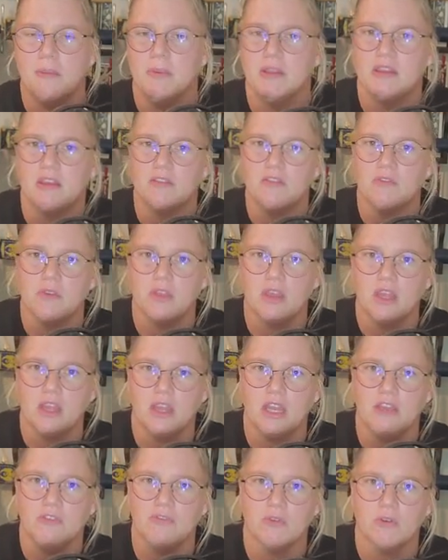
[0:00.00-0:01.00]
It doesn't really
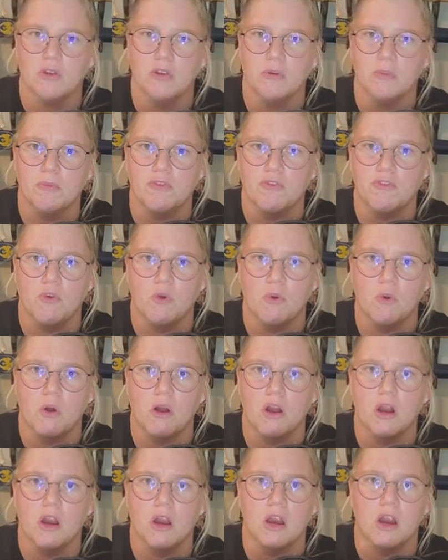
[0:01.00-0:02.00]
leave room
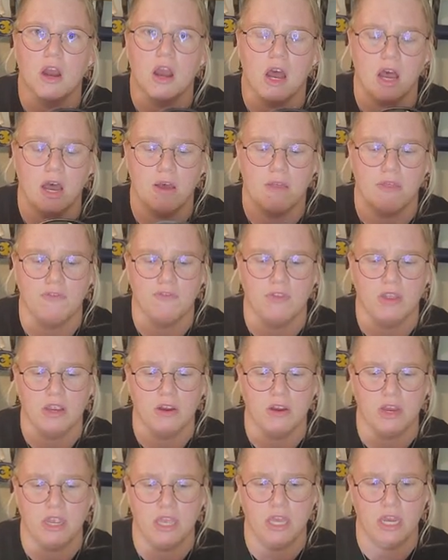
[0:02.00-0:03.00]
for the
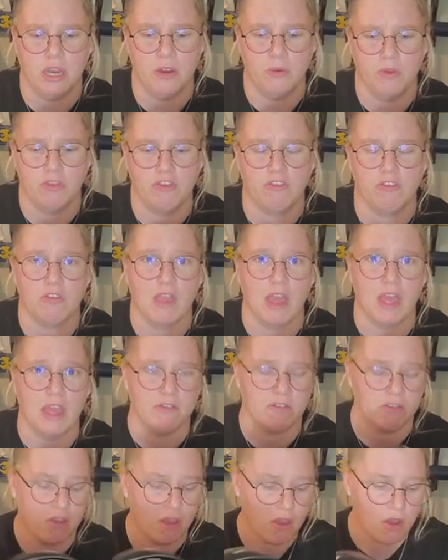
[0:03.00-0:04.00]
finger hitting, which is
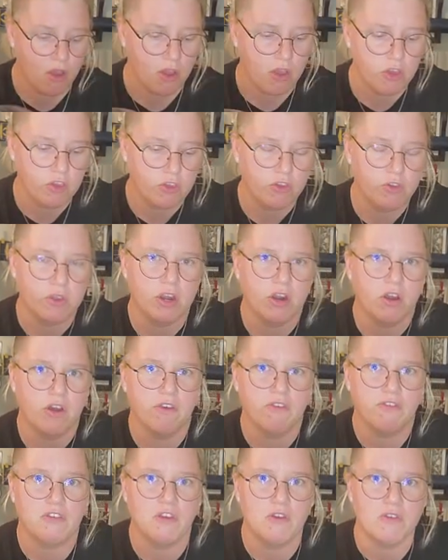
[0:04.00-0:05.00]
nice. You can
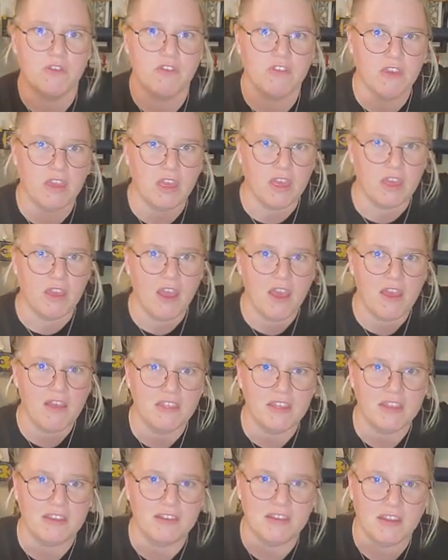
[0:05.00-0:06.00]
also see
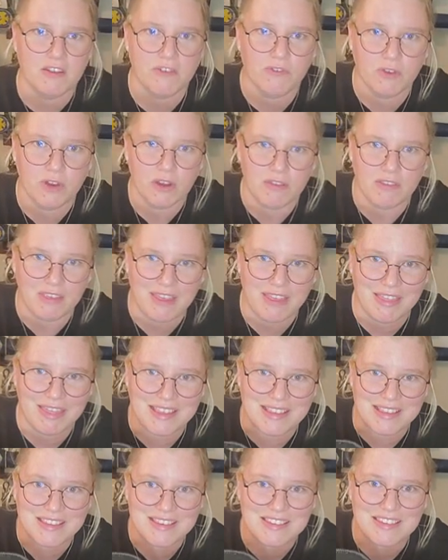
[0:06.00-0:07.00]
the difference in
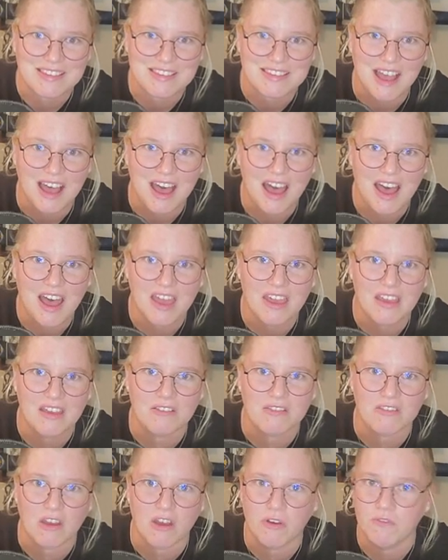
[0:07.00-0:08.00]
the
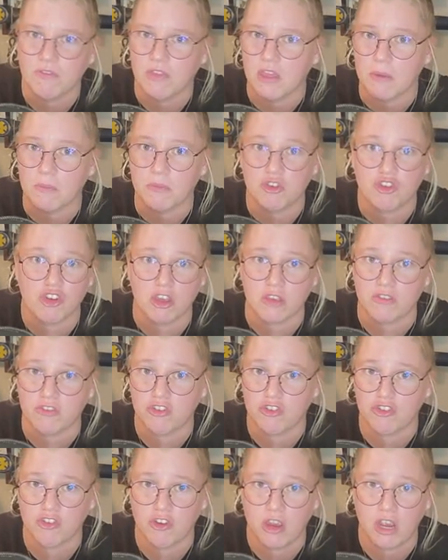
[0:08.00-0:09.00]
size of them just
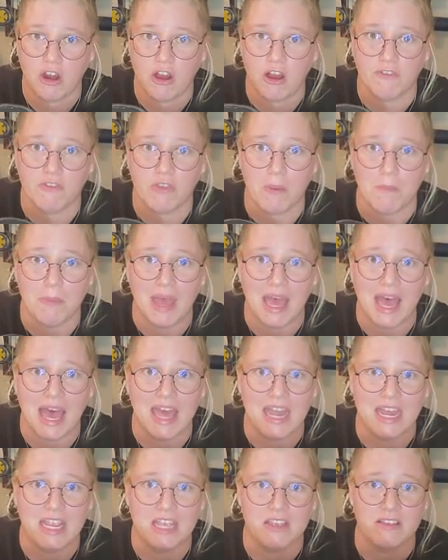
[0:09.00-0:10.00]
straight off the
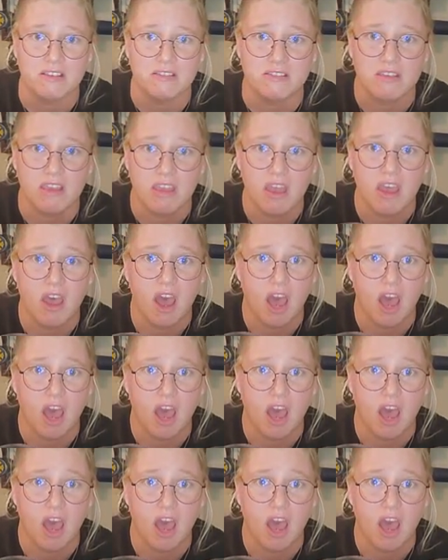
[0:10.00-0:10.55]
bat is